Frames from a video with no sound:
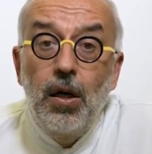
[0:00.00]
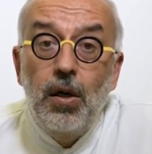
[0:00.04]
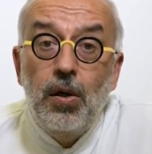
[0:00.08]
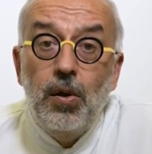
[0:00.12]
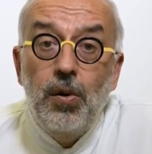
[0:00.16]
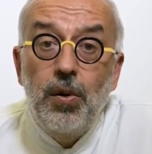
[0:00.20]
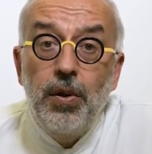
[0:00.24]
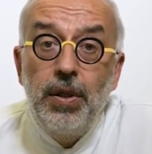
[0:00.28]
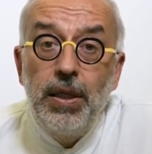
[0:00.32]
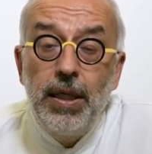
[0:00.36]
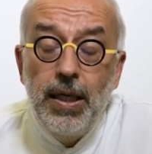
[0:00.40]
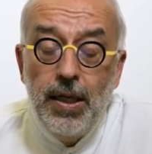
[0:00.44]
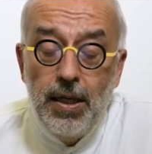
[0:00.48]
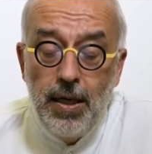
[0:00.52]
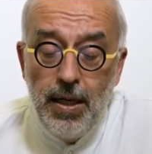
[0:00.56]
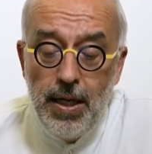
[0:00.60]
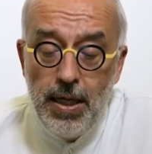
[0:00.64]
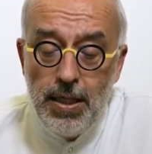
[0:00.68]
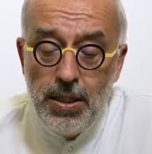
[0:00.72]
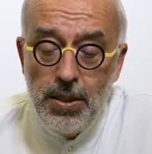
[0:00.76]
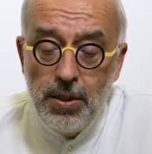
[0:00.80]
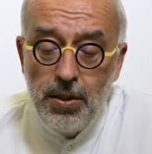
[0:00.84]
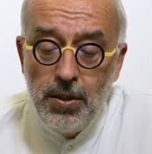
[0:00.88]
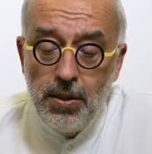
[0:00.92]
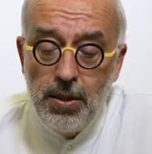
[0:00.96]
chronic
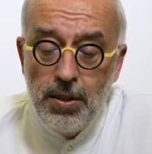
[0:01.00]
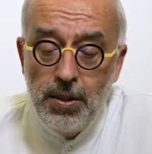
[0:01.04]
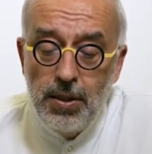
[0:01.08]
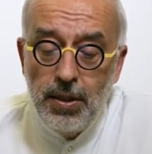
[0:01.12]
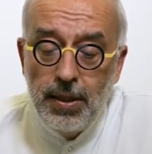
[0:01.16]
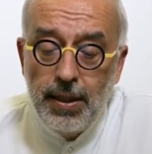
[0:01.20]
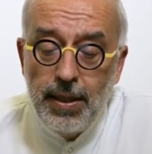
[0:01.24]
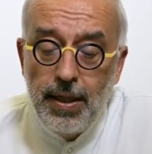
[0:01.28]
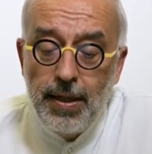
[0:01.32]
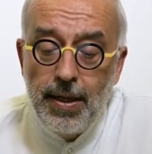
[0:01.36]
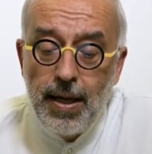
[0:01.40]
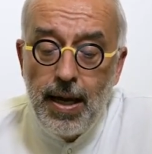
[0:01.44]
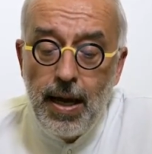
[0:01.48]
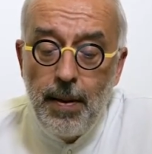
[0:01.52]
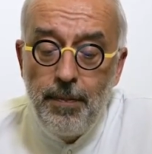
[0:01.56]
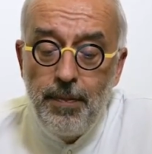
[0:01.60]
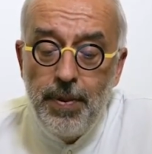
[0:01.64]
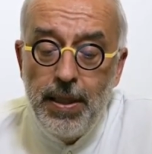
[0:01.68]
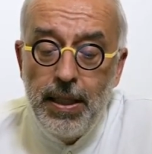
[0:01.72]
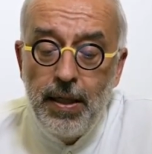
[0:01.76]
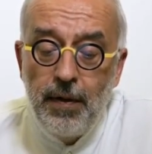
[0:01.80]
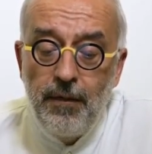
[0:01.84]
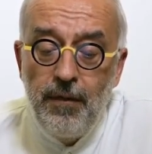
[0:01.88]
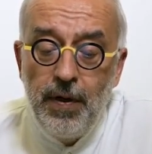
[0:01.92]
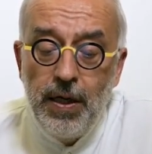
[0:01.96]
lesions can
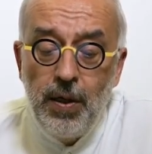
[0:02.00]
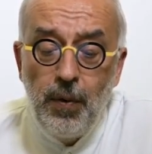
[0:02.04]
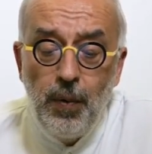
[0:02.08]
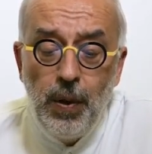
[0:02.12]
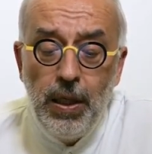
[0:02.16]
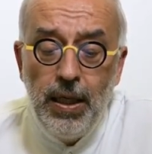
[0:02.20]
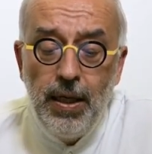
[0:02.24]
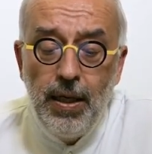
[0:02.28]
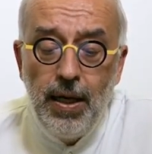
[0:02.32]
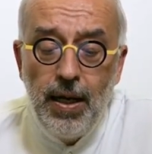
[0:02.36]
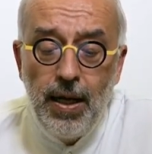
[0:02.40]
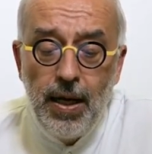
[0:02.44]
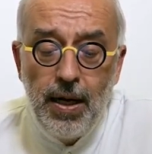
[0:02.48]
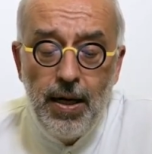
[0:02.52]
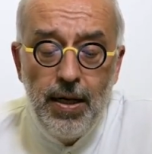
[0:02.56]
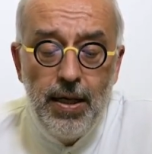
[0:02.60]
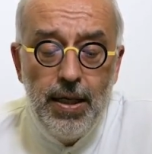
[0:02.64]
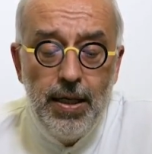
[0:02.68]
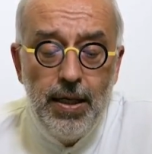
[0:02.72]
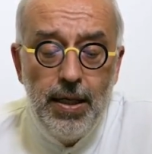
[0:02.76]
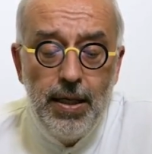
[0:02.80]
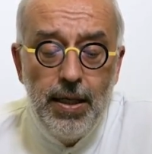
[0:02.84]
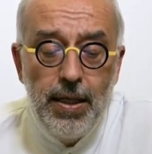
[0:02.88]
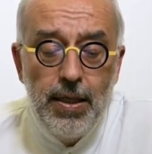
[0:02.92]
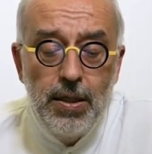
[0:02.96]
appear very
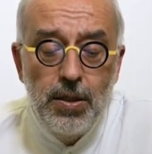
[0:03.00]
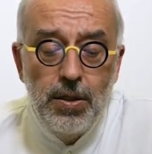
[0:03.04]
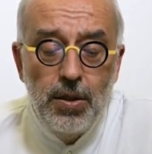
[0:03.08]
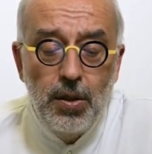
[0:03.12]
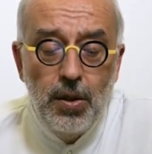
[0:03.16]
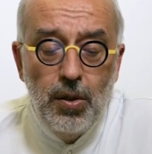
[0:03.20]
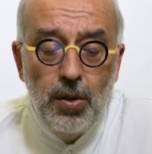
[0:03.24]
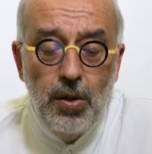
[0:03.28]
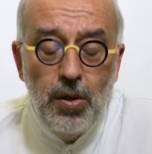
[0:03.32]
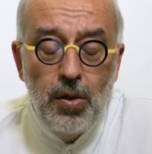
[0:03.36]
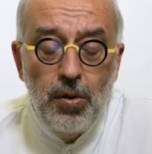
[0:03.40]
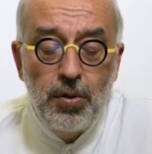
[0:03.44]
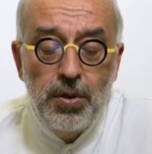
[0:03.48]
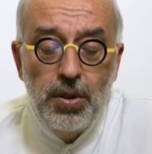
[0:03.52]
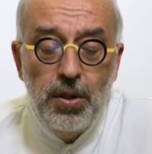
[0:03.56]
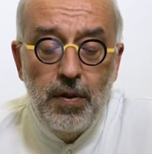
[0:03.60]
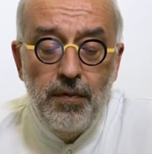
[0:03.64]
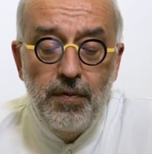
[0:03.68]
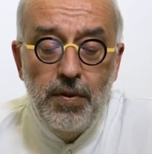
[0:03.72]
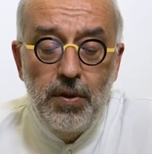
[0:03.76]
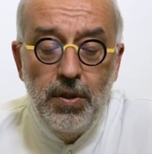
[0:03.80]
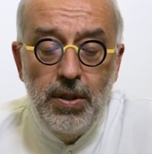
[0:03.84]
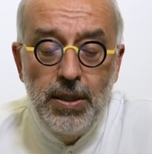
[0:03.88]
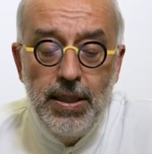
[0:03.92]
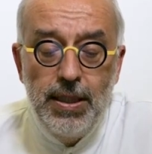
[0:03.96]
early in the course
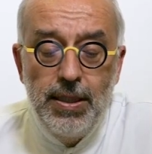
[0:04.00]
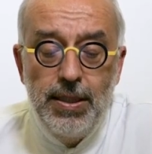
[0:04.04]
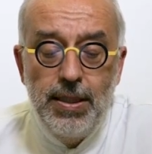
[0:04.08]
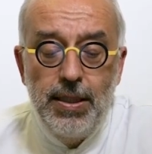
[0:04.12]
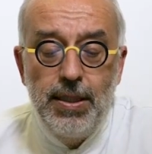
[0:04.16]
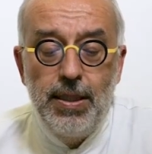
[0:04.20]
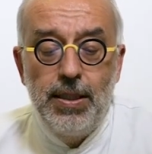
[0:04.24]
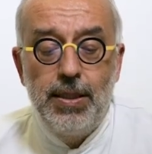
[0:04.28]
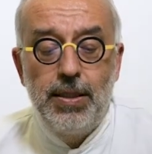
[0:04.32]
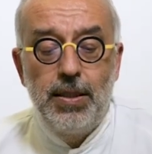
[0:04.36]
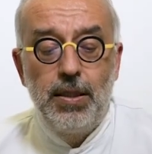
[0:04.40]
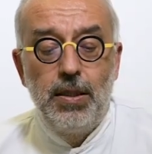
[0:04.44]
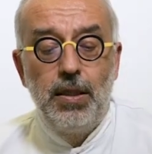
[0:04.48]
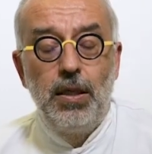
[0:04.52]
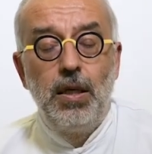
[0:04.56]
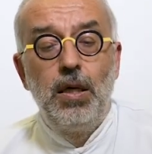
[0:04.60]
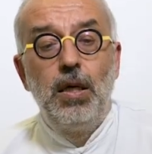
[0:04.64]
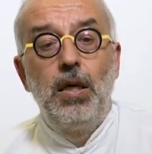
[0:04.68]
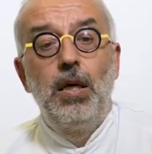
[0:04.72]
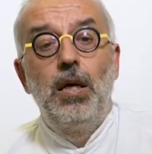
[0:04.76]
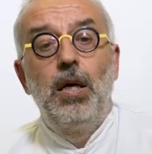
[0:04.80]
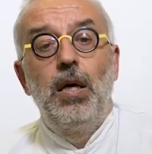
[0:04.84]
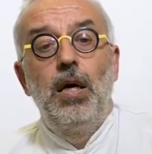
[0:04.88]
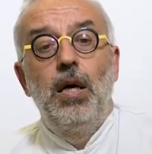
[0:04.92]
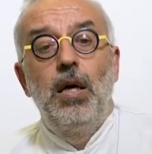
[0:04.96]
of the disease.
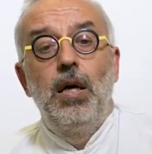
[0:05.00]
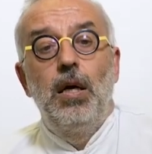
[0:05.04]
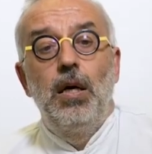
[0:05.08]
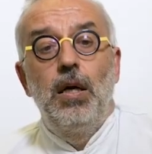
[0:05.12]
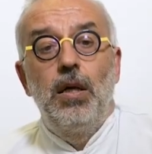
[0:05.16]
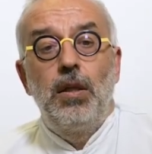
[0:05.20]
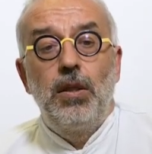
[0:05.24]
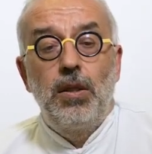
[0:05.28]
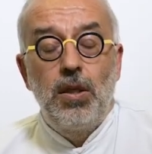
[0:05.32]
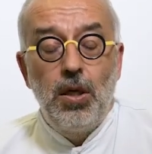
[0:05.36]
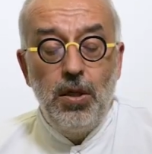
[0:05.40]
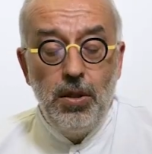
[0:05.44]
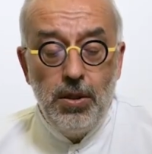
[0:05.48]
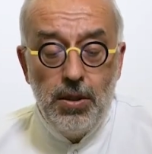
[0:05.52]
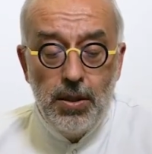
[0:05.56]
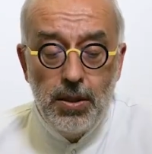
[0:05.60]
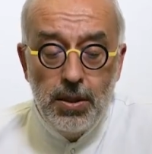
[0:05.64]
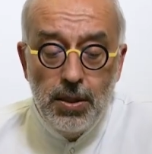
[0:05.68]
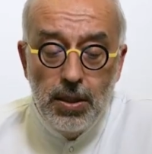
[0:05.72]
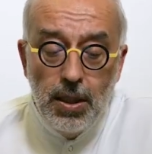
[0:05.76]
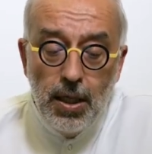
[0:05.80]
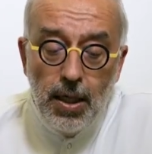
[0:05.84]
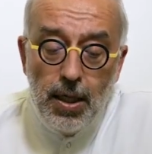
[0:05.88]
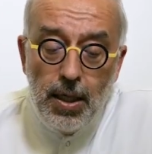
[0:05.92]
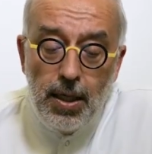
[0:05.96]

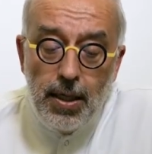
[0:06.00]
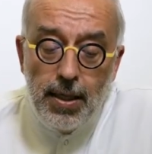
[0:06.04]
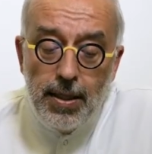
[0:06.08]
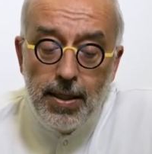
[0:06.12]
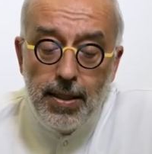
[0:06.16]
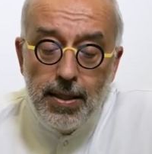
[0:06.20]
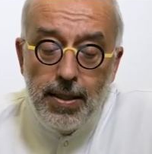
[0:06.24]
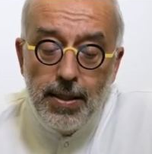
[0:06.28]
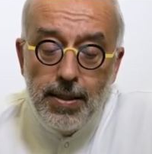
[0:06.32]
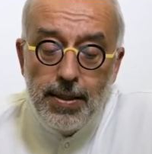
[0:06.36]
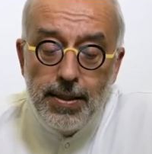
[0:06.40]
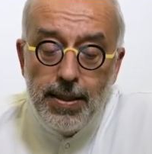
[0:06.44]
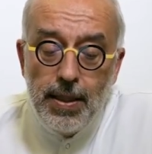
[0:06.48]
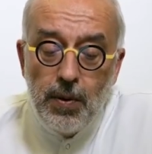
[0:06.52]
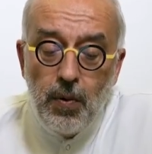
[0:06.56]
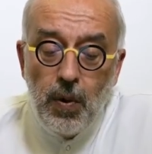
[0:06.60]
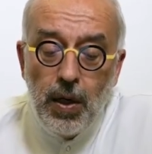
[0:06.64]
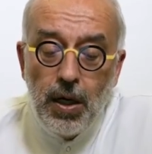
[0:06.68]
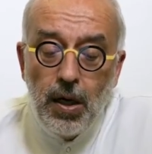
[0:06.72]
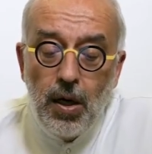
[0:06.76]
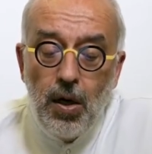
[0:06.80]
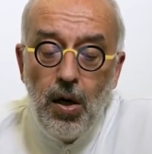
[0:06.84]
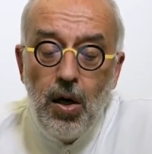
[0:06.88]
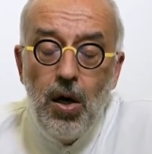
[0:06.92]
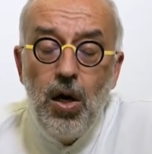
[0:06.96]
Thus, they
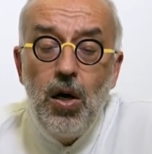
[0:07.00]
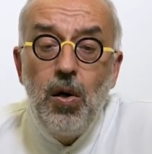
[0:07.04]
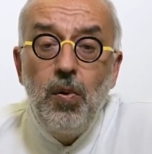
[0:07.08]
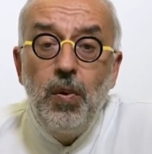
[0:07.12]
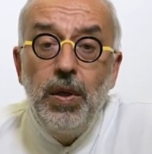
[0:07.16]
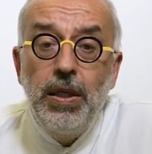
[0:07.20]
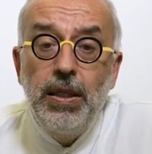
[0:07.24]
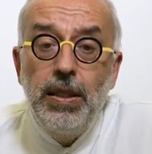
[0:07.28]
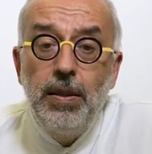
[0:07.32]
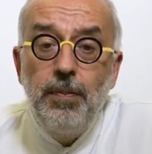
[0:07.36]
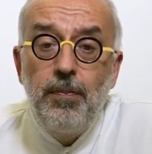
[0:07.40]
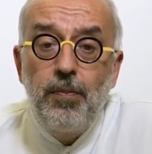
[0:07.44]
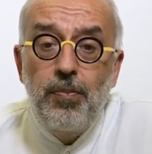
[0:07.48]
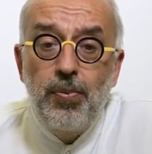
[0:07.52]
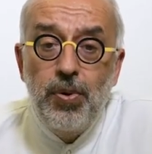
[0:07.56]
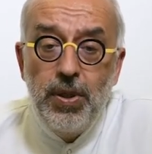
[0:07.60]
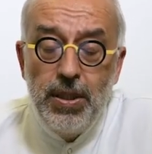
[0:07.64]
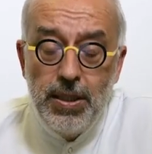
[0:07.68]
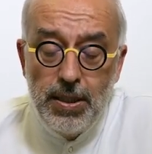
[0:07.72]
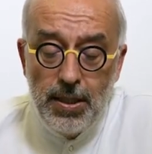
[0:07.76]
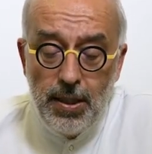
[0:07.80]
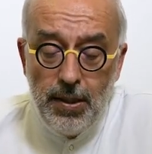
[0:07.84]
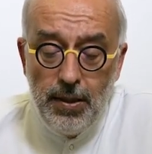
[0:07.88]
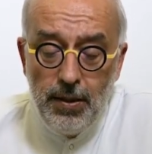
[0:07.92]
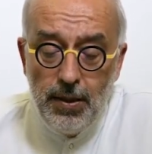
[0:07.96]
were already
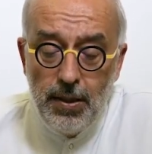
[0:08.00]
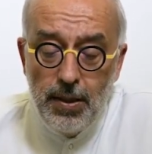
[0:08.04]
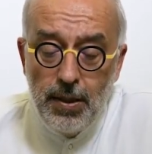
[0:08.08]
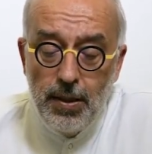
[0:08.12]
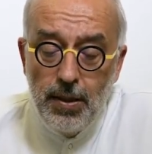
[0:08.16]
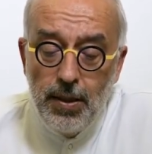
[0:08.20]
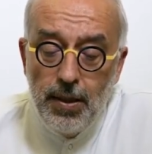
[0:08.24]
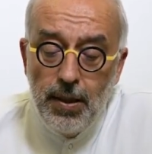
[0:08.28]
present